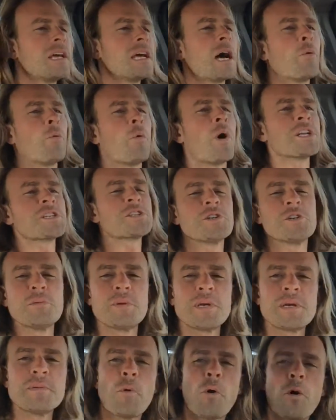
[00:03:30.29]
I want you to
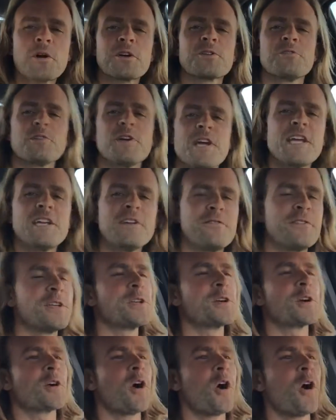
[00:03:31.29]
be more creative in
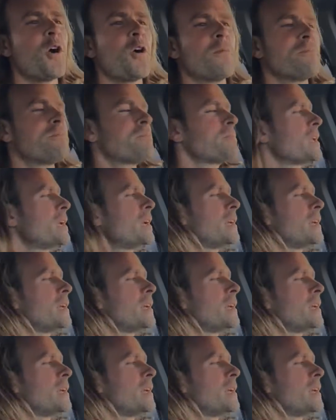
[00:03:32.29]
your home.